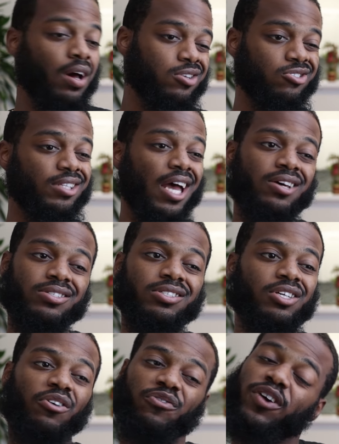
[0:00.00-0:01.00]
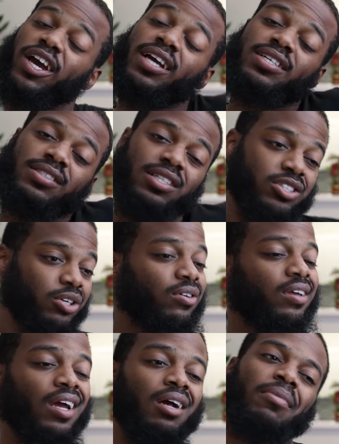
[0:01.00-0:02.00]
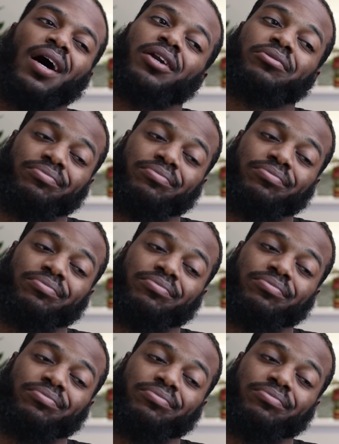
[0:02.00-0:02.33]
100,000 of your fans that you don't care about